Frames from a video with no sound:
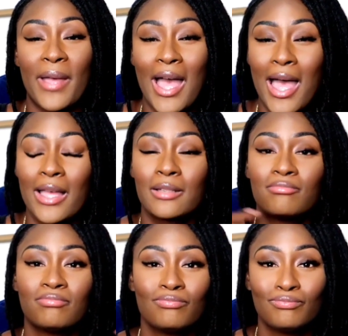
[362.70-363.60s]
bag.
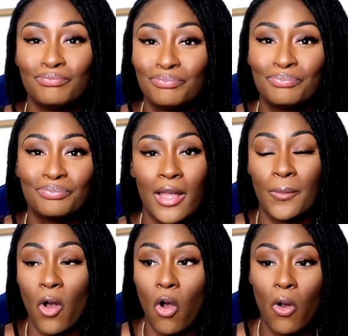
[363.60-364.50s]

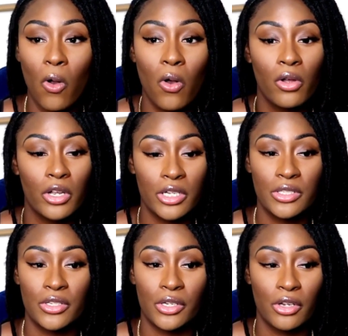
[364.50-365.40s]
I'm all
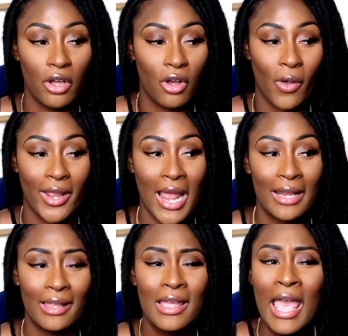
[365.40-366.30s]
good to go.
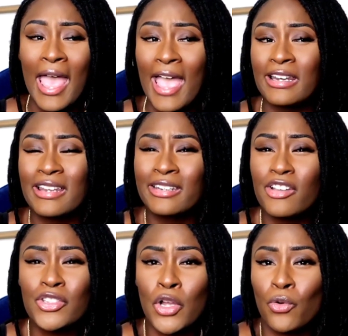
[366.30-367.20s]
And
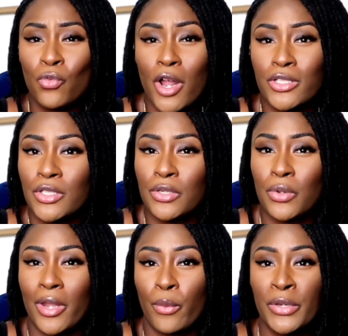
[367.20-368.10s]
there's no rush
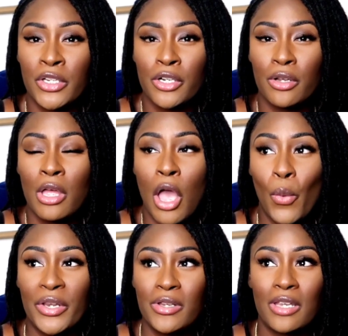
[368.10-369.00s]
too. Like when you're
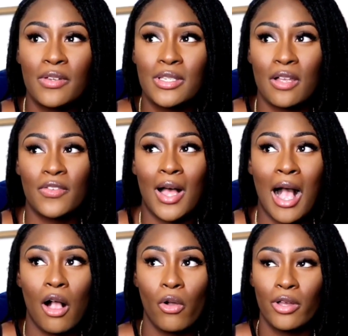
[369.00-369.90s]
giving yourself a
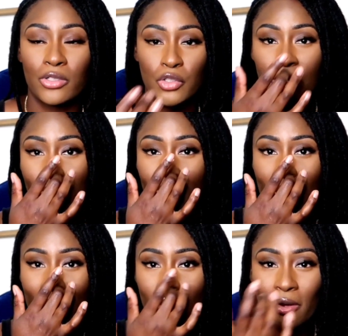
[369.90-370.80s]
hot oil
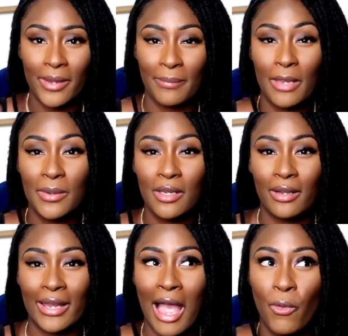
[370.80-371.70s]
treatment, I know like maybe
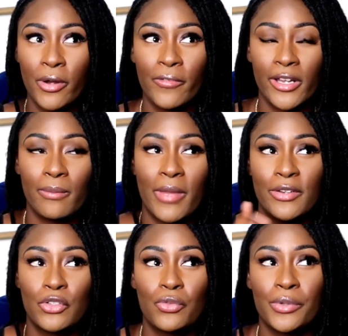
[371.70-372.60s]
like I wouldn't
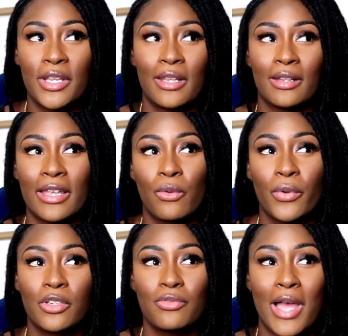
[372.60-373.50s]
recommend doing it like
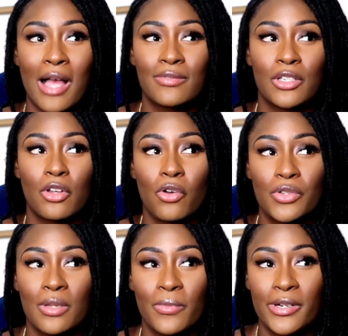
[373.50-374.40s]
when you have to
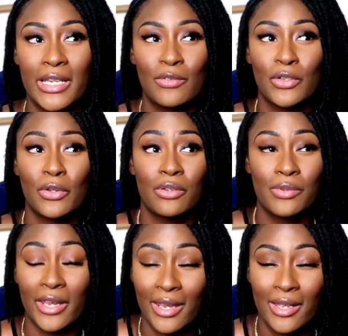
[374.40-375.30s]
go somewhere, even though
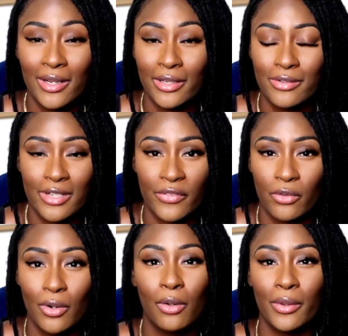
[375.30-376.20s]
you can, like there's
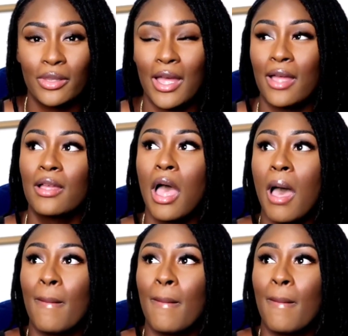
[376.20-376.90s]
nothing wrong with that.